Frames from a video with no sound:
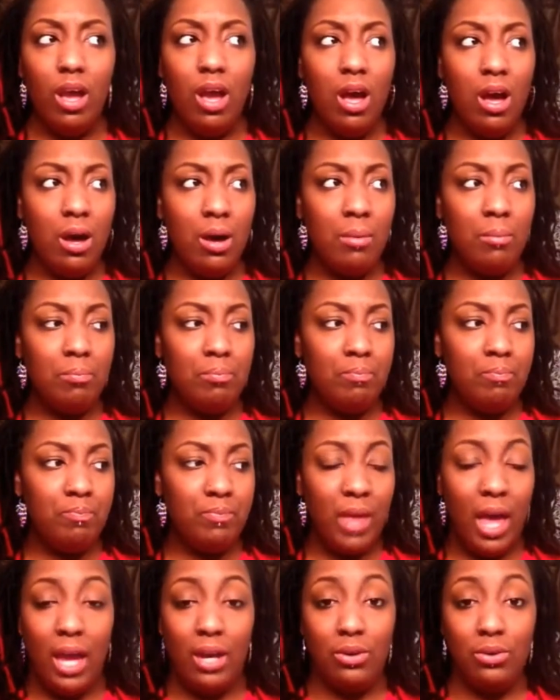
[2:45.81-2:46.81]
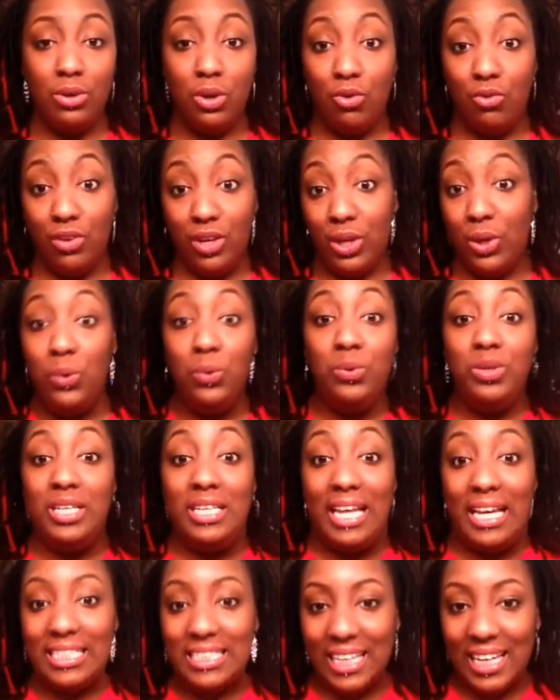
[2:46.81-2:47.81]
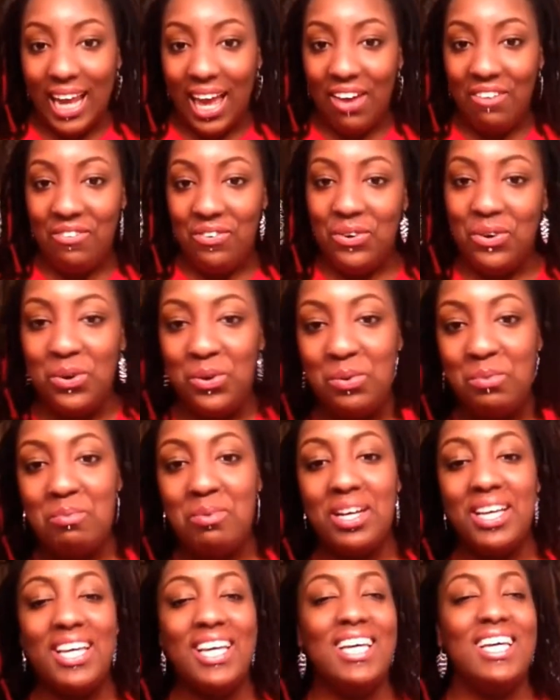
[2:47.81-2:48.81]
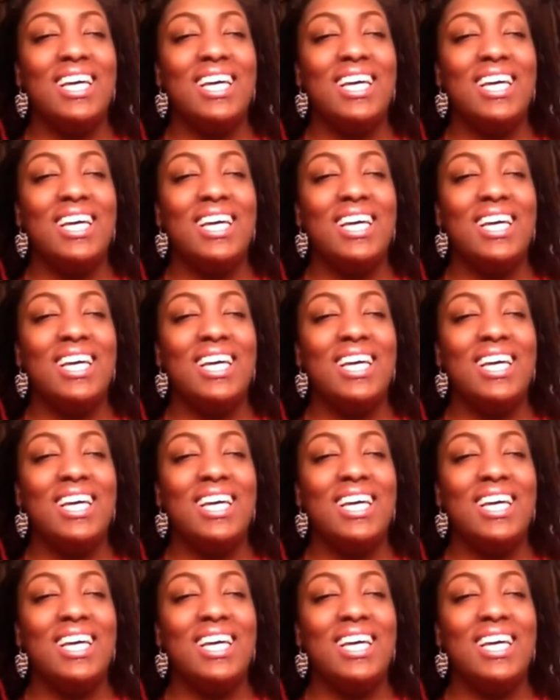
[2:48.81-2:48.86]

Um, I don't know really who doesn't like food, but